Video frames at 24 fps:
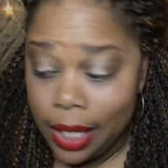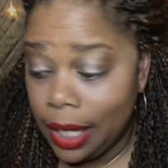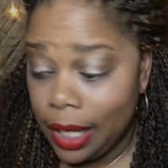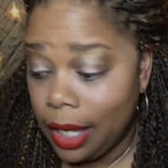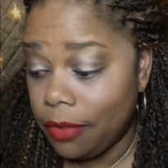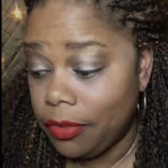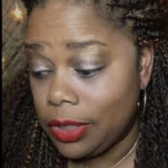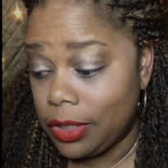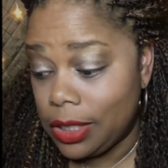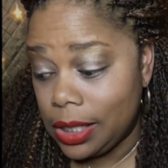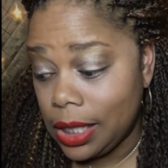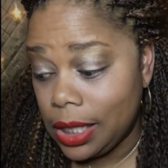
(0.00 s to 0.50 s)

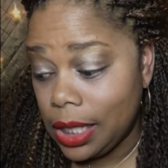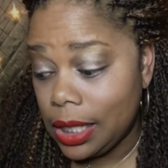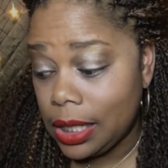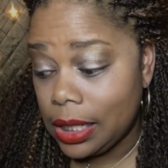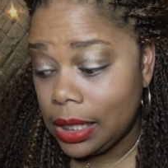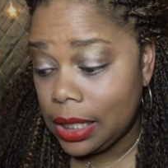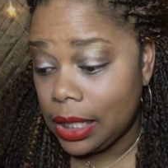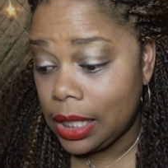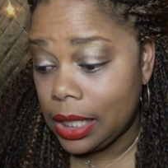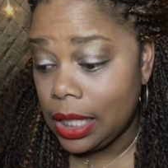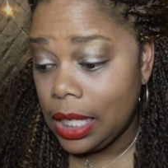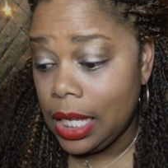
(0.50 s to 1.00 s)

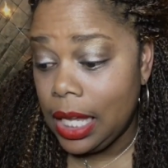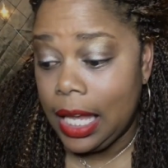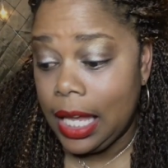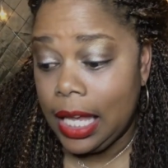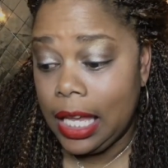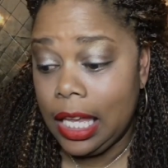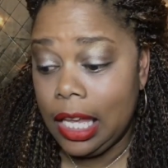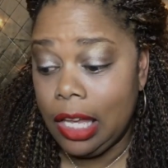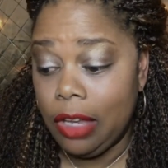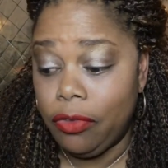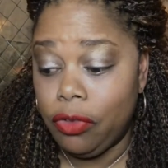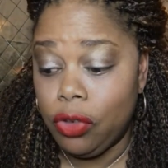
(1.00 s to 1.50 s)
Evidently,
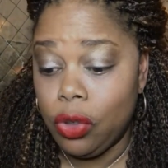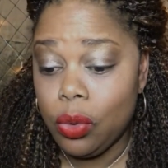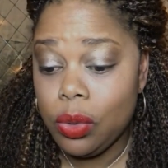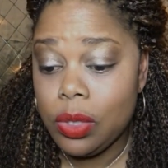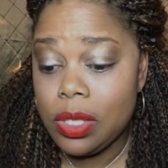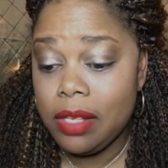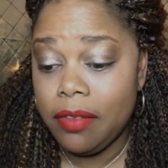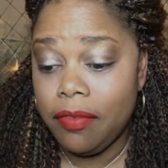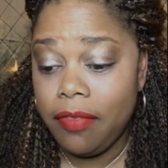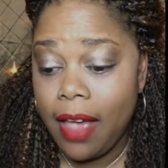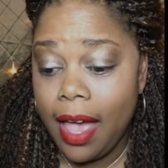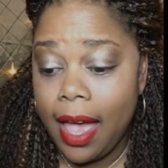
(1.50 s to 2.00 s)
if you
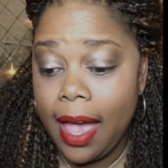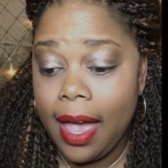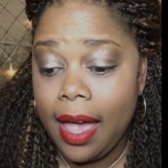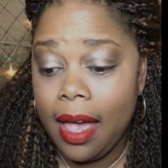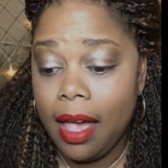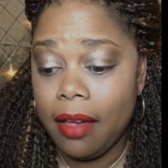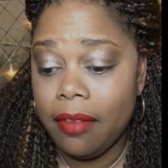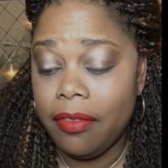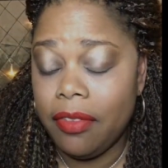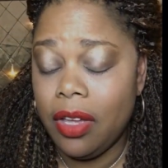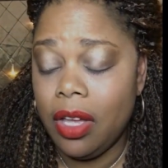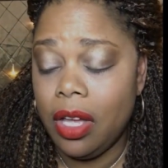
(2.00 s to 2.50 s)

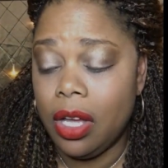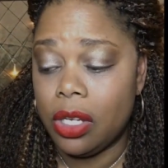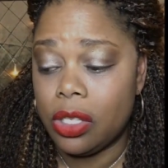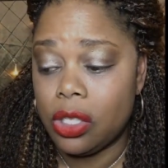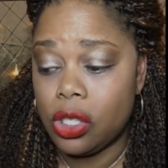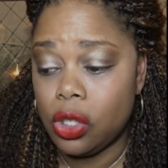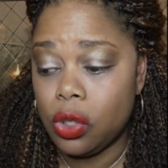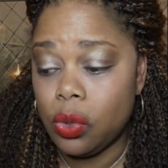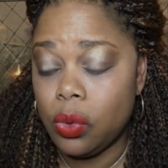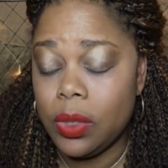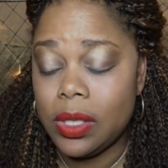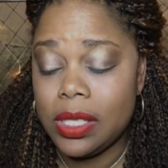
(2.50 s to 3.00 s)
survive a
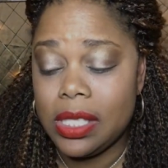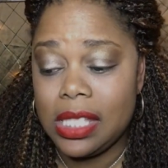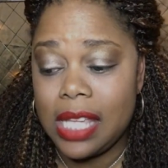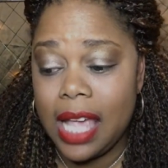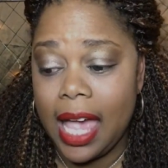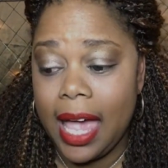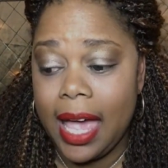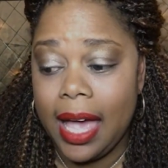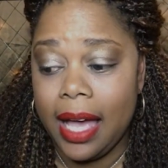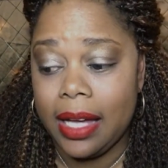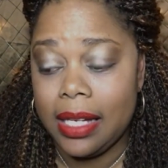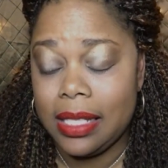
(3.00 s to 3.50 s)

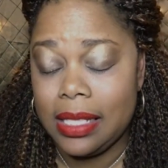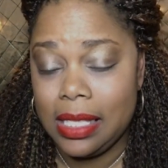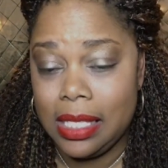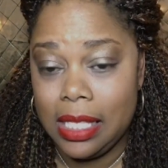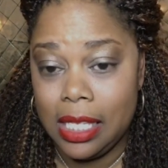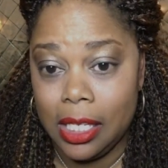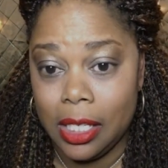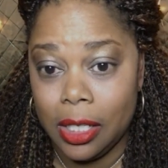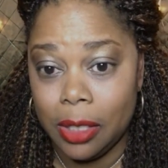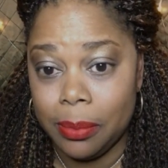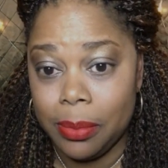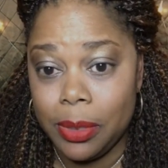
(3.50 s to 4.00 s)
suicide
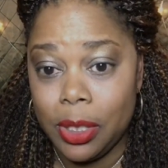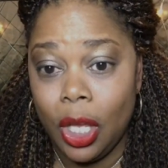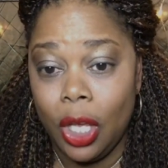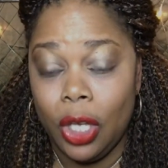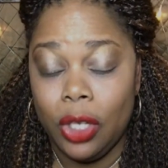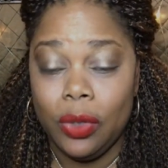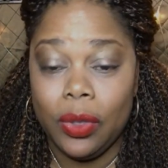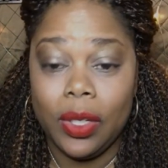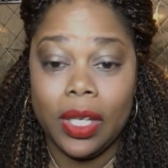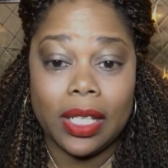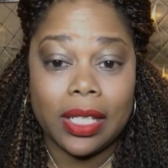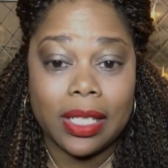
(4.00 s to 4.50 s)
attempt,
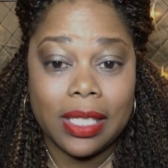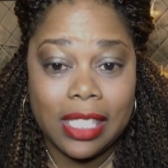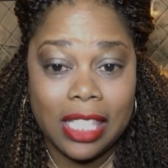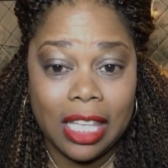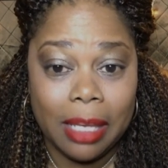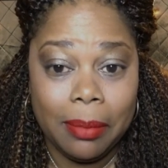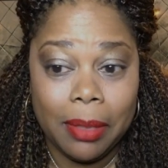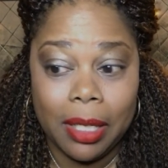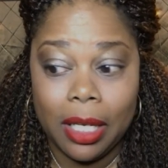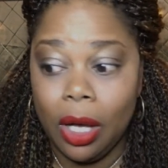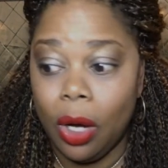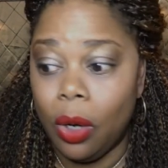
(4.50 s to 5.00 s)
you get a
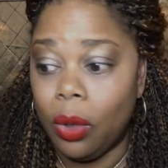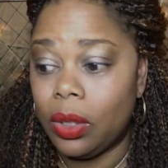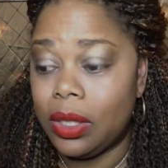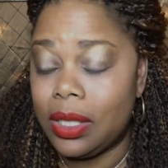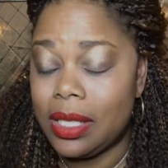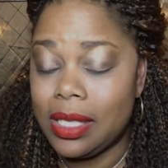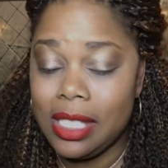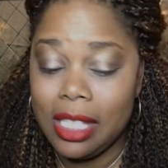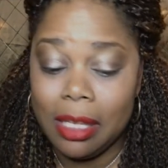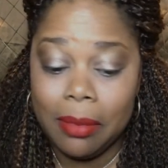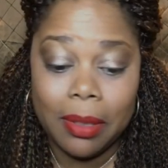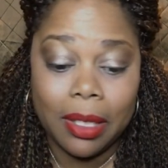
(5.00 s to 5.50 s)

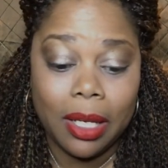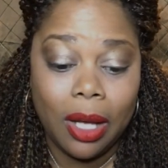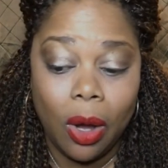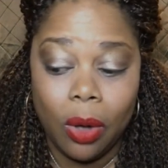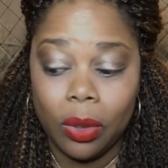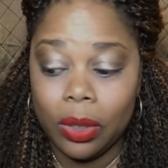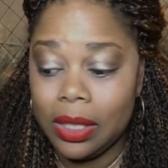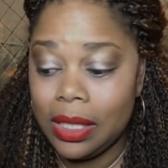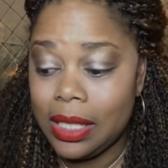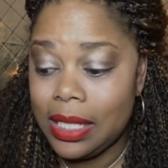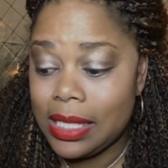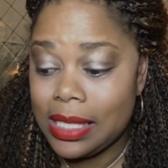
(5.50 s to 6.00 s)
semicolon. A
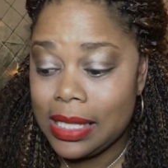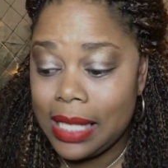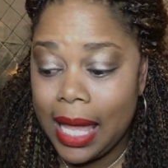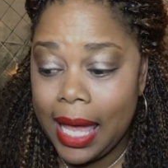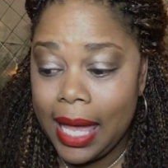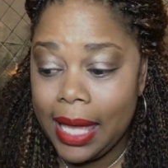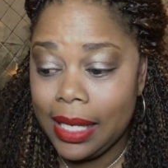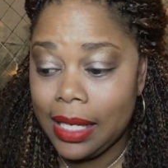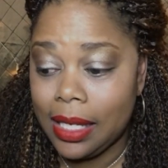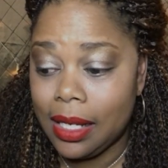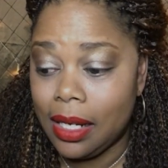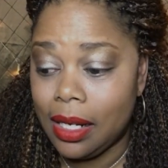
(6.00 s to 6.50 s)
semicolon is
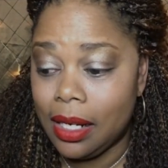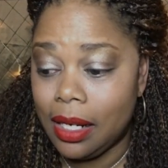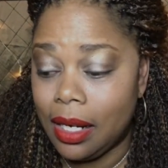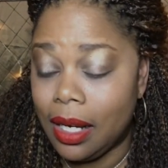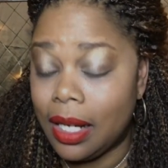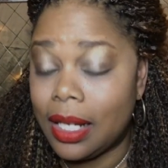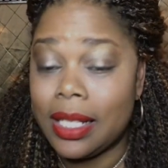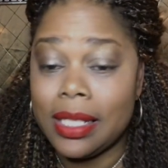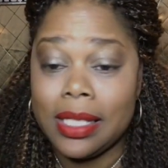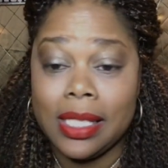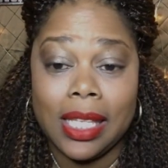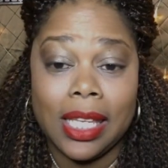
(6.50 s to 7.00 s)
like a,
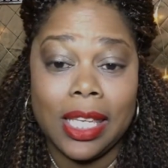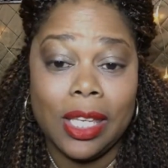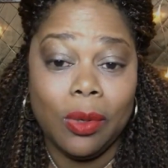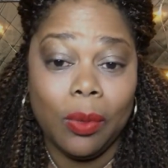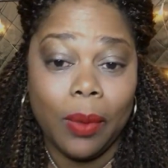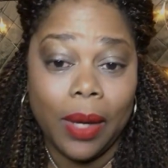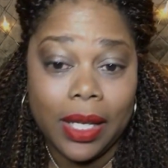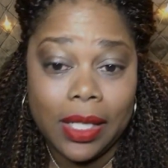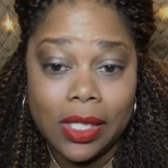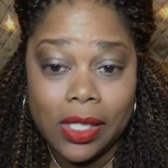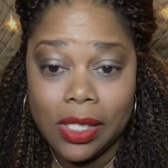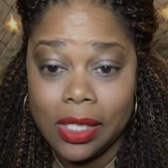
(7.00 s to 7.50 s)
a
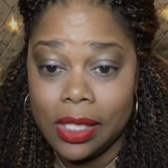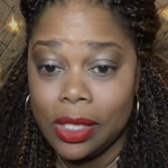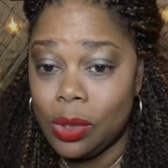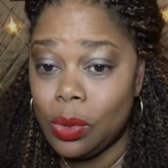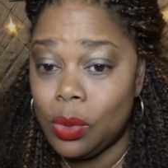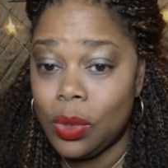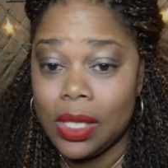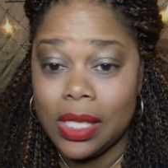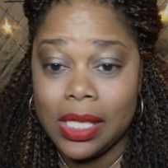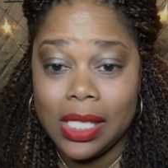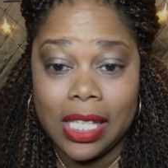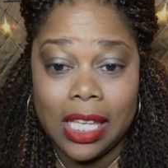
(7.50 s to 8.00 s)
continuation,
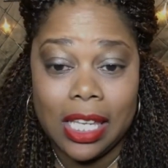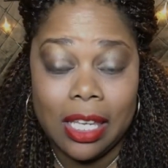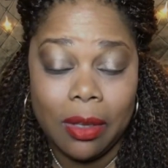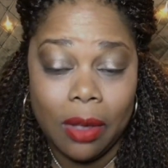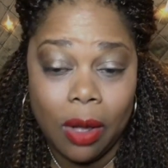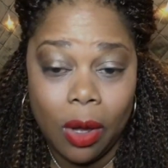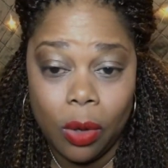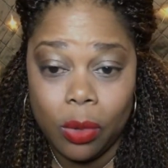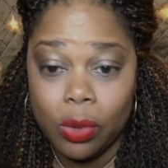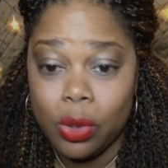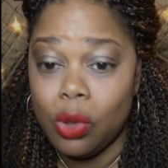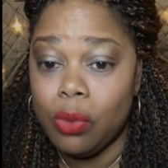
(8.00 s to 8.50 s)
to continue
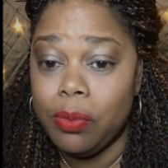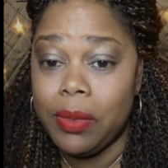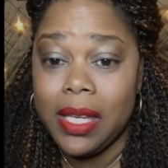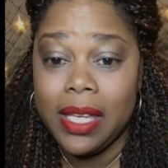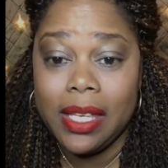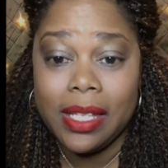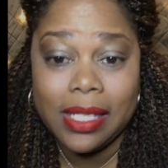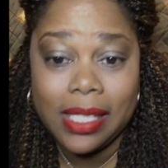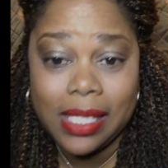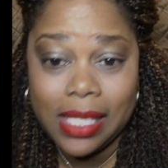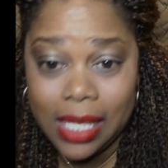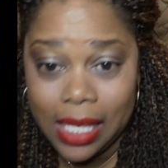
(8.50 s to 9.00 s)
on, to be
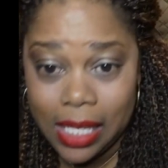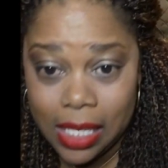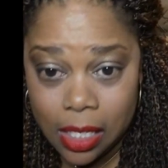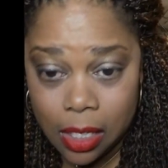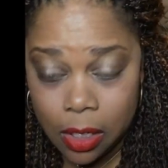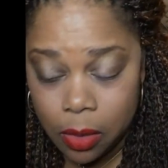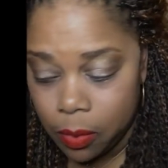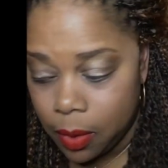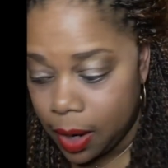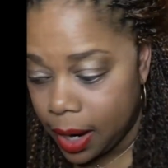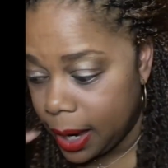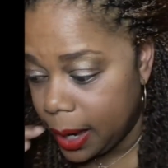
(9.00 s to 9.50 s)

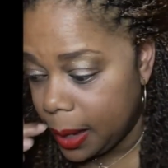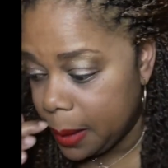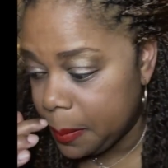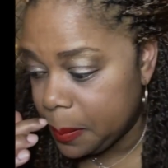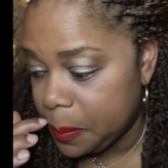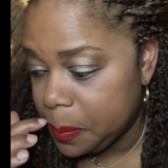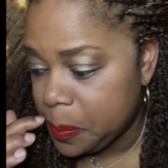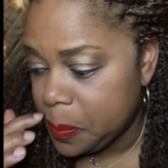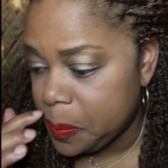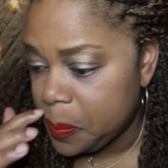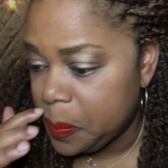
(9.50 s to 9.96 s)
continued, right?